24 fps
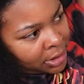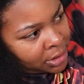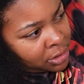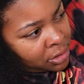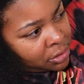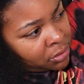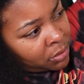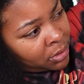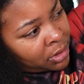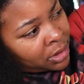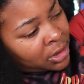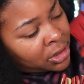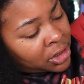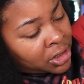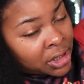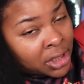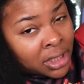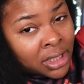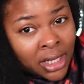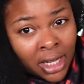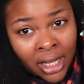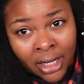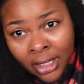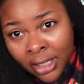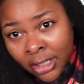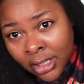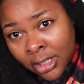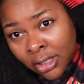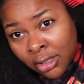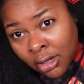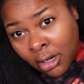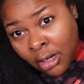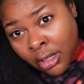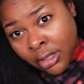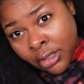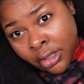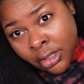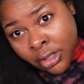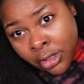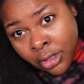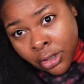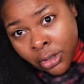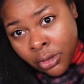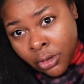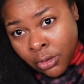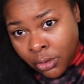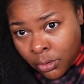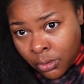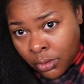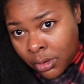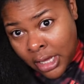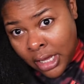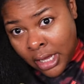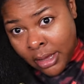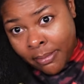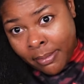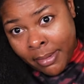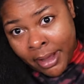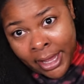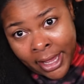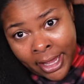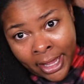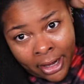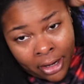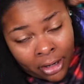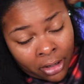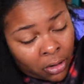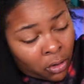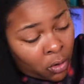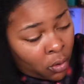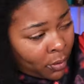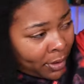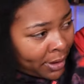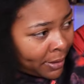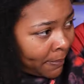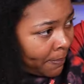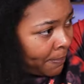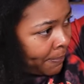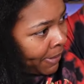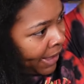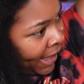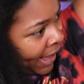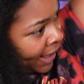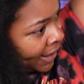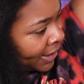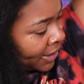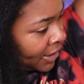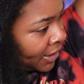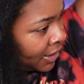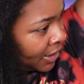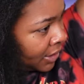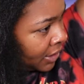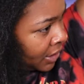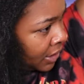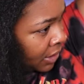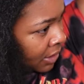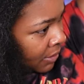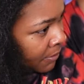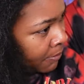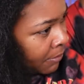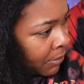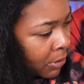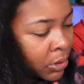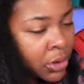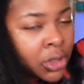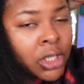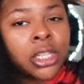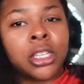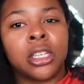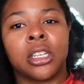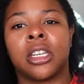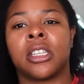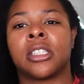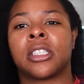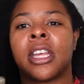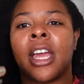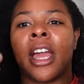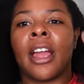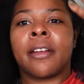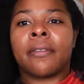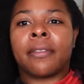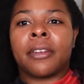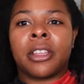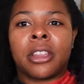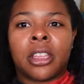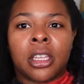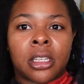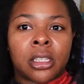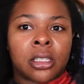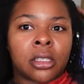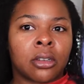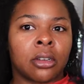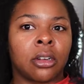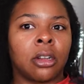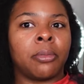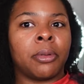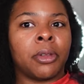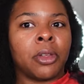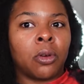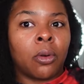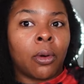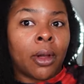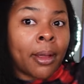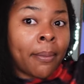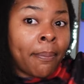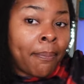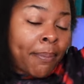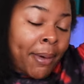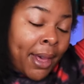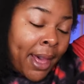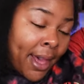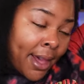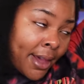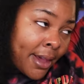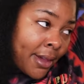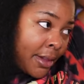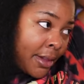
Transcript: do want to just kind of start to get my hair going back in the motion because everything is going to be going back.